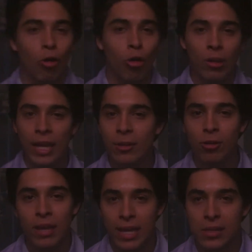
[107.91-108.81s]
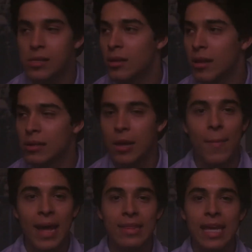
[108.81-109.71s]
All I know is
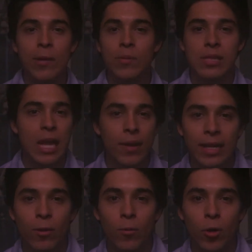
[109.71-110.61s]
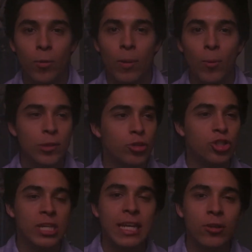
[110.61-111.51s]
Samantha helps Darrin at work, but what does
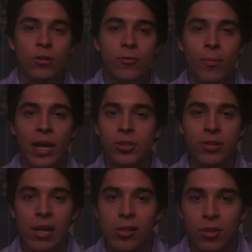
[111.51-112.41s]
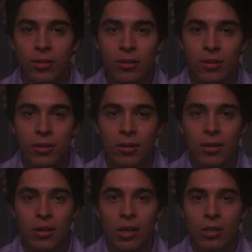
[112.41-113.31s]
Jeannie do for Major Nelson?
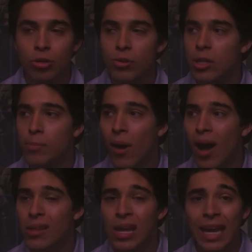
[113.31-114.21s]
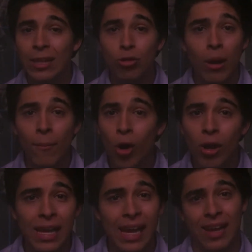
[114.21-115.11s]
Turns his boss into a
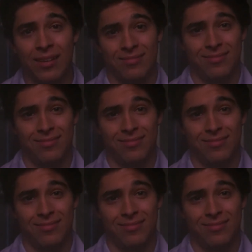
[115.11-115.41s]
monkey.